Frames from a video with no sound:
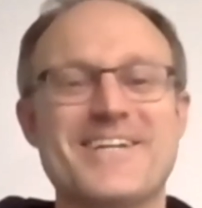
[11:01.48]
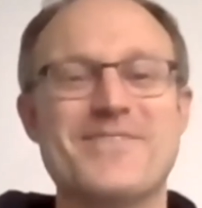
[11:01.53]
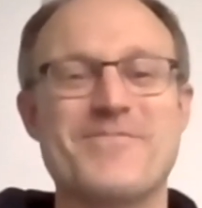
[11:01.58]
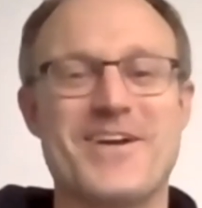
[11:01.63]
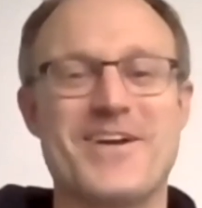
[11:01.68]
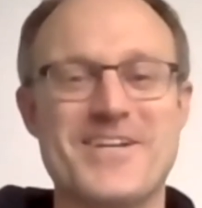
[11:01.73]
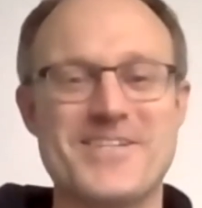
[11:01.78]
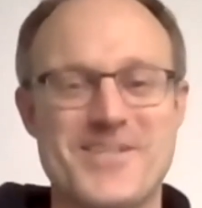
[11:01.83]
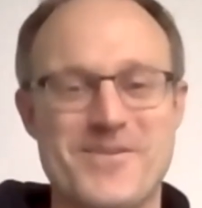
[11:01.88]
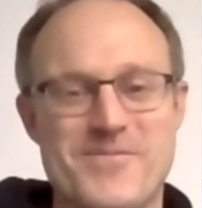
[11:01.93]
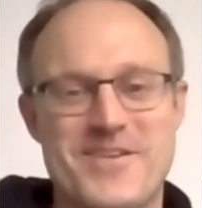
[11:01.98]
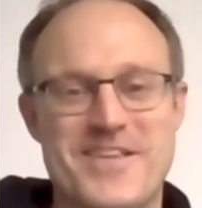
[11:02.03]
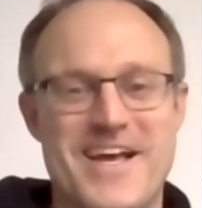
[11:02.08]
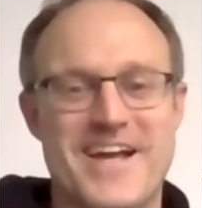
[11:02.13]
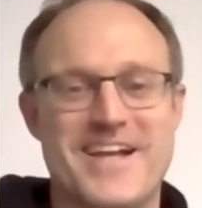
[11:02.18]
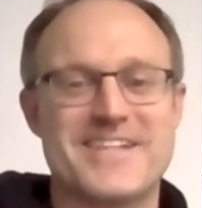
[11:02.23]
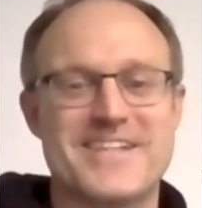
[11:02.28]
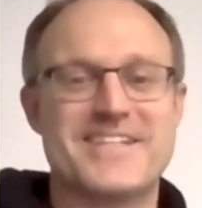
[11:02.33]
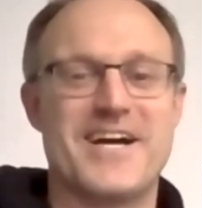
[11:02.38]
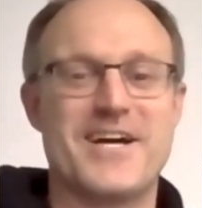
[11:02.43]
because some of
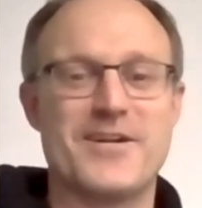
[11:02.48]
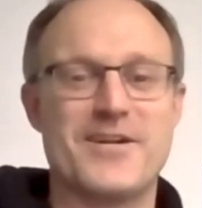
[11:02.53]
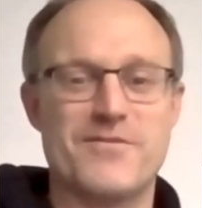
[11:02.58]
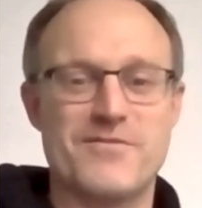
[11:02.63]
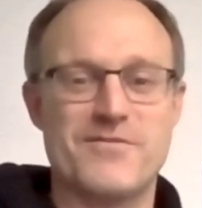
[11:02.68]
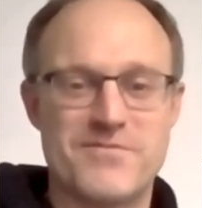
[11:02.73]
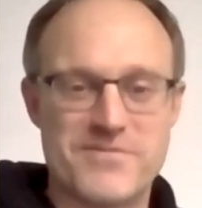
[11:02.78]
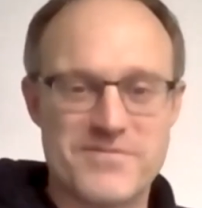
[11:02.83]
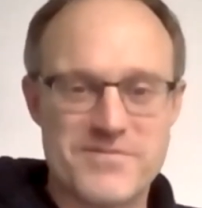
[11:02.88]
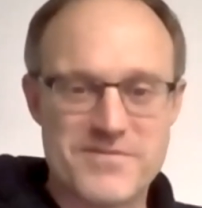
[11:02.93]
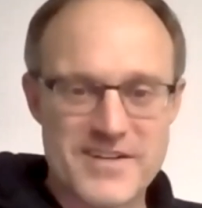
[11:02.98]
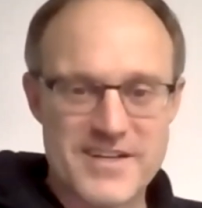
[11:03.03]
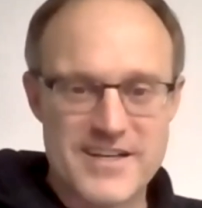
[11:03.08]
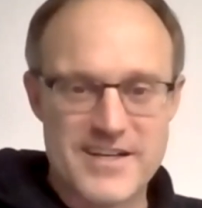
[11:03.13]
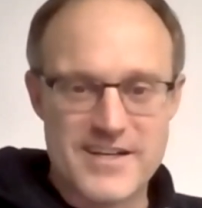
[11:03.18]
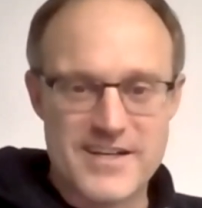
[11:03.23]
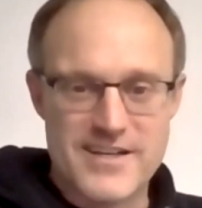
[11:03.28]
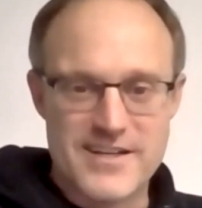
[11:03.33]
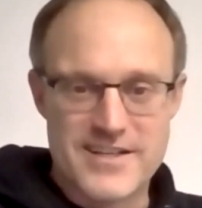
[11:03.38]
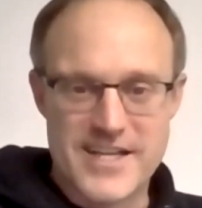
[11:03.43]
that is kind of,
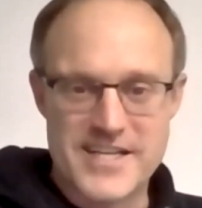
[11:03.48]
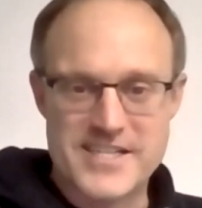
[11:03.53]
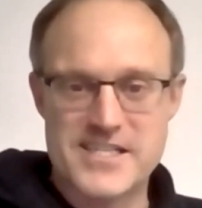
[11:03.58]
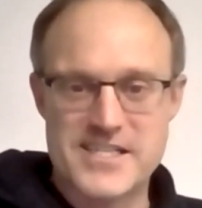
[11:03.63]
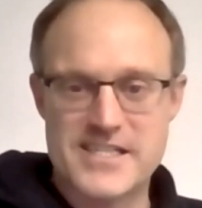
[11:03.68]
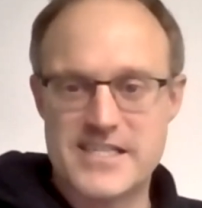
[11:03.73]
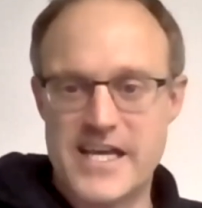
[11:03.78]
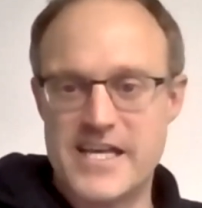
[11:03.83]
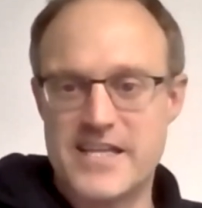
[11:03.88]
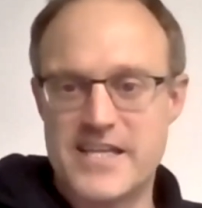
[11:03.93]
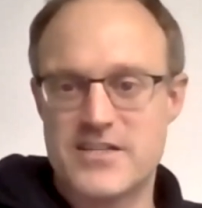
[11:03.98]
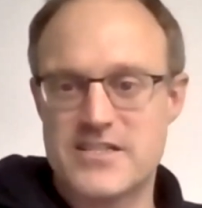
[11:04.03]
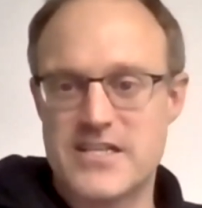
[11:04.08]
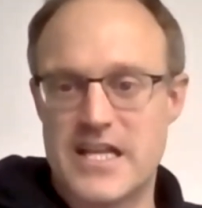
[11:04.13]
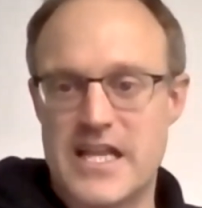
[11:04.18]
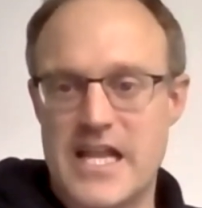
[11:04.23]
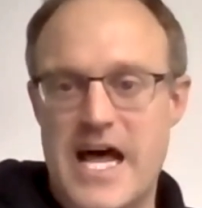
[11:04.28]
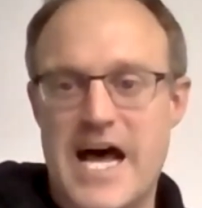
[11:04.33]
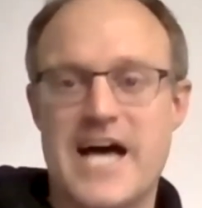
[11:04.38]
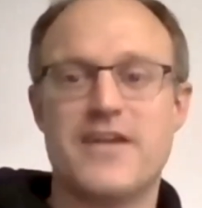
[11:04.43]
let's just say there's a
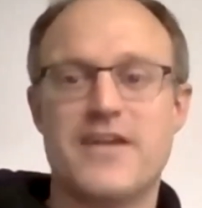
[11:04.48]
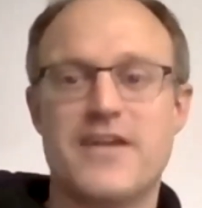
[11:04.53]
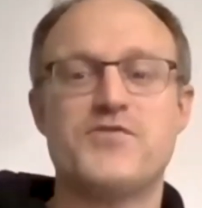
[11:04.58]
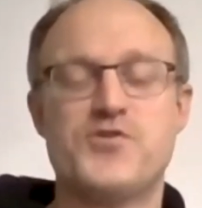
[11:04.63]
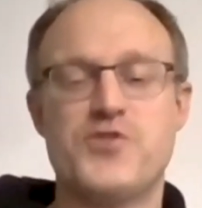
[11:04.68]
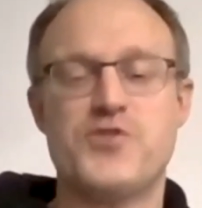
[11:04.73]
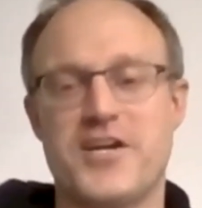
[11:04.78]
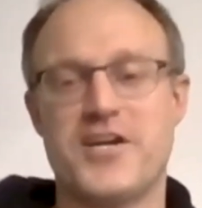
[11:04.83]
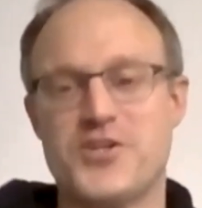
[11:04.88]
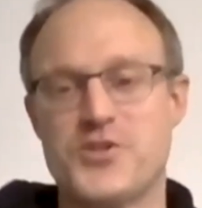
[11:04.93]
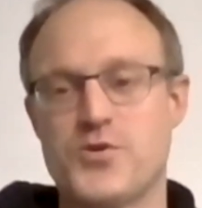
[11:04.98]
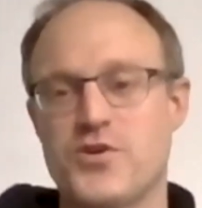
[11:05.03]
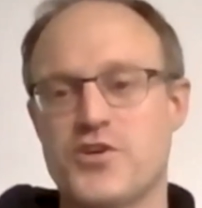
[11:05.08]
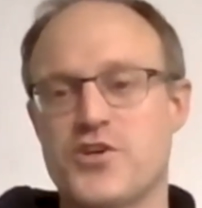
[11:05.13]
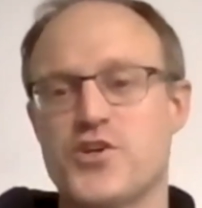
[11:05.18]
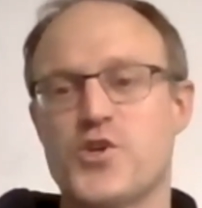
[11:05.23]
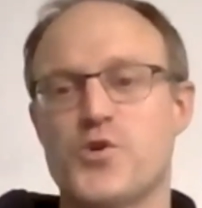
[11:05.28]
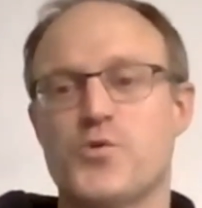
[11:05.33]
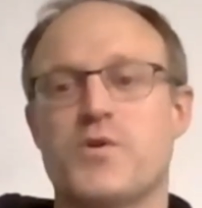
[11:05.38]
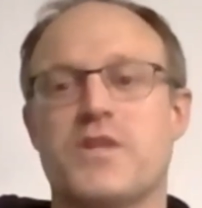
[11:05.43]
lot of tricks you
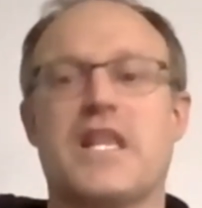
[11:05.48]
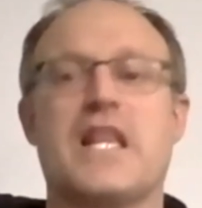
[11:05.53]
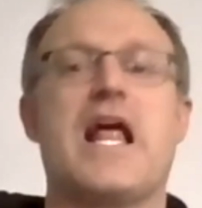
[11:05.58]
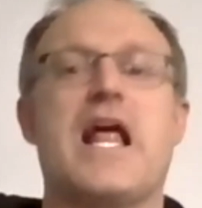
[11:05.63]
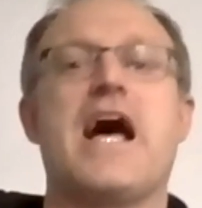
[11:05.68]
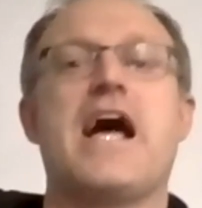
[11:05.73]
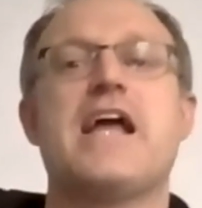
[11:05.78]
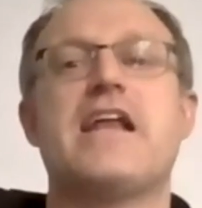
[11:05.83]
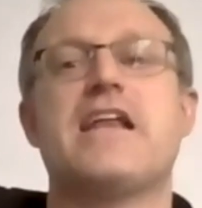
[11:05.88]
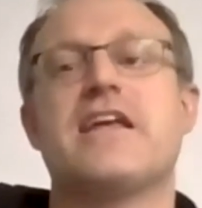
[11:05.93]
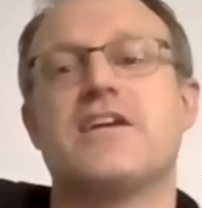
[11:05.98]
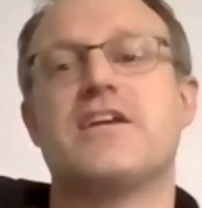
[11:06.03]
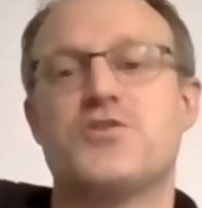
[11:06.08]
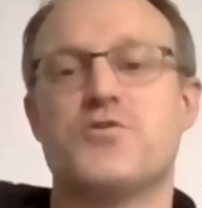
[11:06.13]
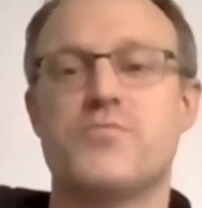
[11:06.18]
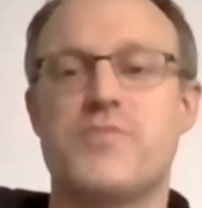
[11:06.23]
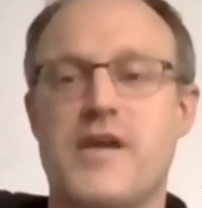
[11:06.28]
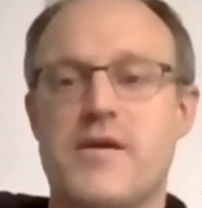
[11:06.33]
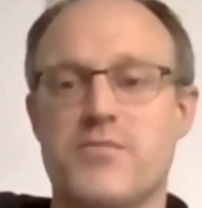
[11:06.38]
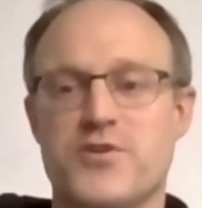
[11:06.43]
can do with lighting
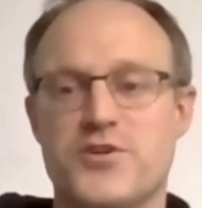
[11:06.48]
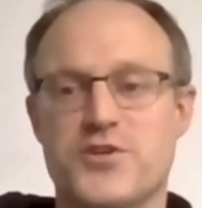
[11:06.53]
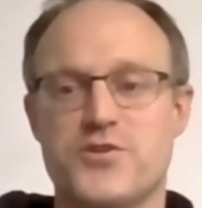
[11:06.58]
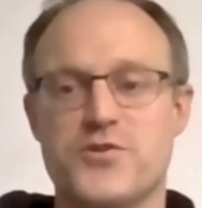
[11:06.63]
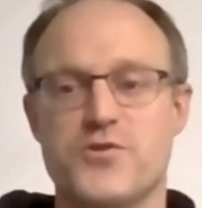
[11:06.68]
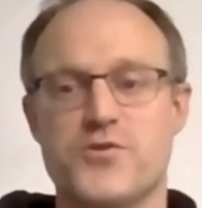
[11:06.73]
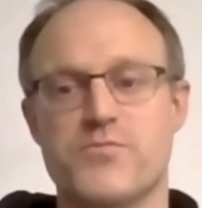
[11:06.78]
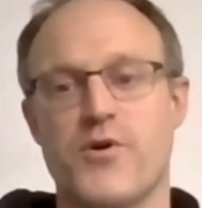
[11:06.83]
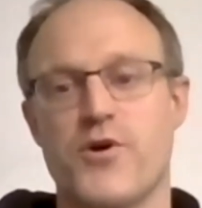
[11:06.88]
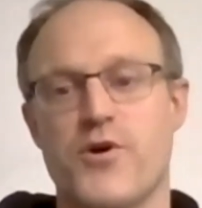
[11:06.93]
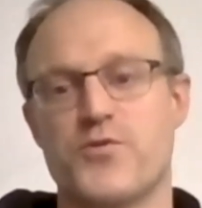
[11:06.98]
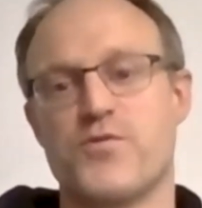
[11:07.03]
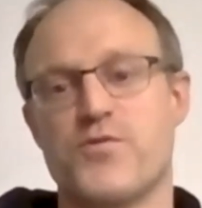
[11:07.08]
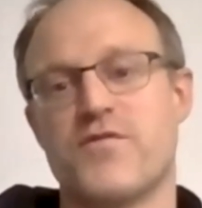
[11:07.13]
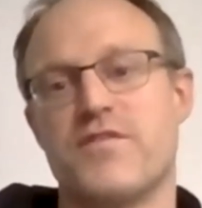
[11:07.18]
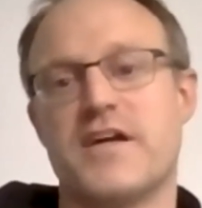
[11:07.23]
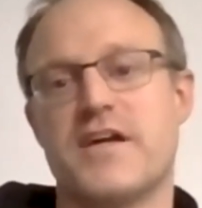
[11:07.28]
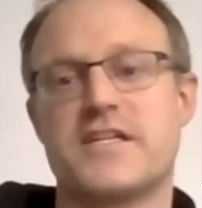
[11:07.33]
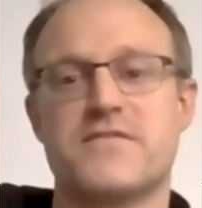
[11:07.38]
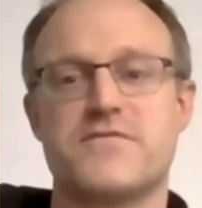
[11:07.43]
to be able to do both
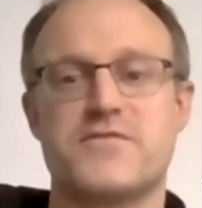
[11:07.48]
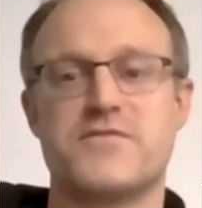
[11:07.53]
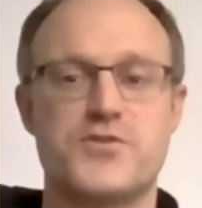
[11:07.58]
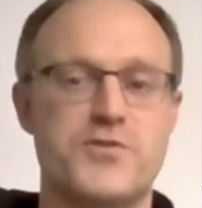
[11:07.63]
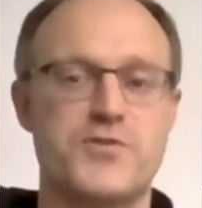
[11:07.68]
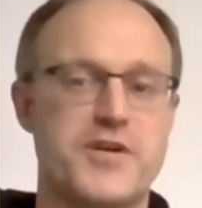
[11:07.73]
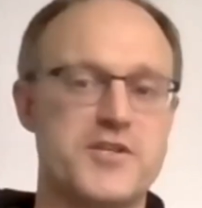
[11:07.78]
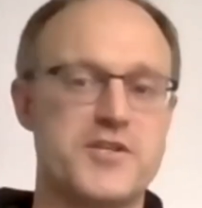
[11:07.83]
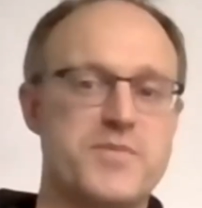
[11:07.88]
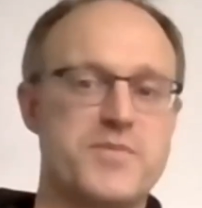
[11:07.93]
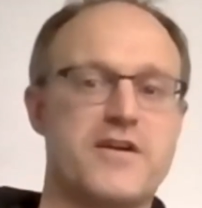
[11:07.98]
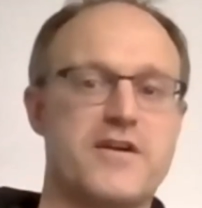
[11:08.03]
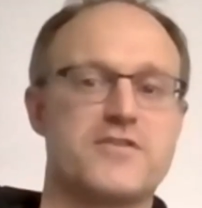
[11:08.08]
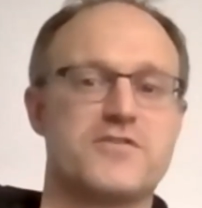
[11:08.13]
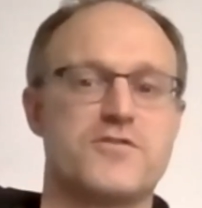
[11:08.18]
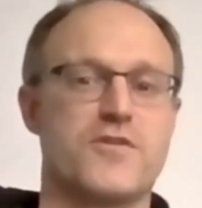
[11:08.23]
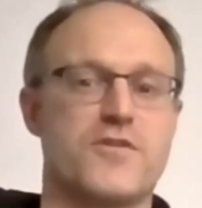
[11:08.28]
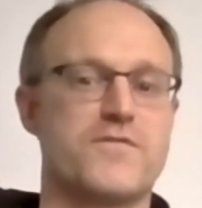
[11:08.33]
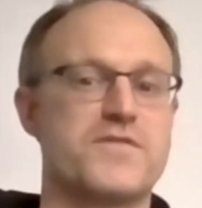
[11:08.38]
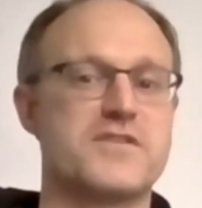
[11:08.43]
reflective and transparent
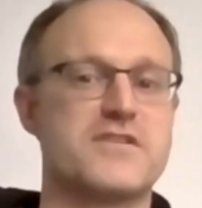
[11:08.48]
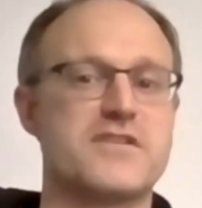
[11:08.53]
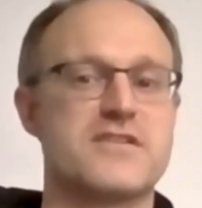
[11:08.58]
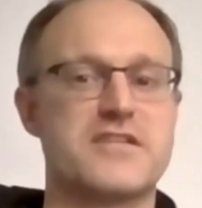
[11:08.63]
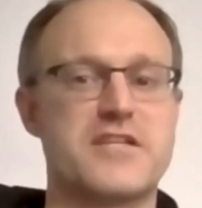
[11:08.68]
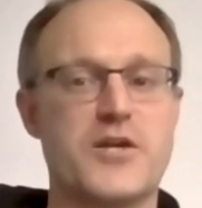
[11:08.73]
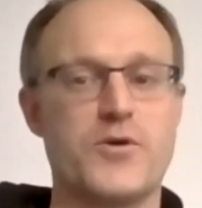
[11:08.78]
surfaces,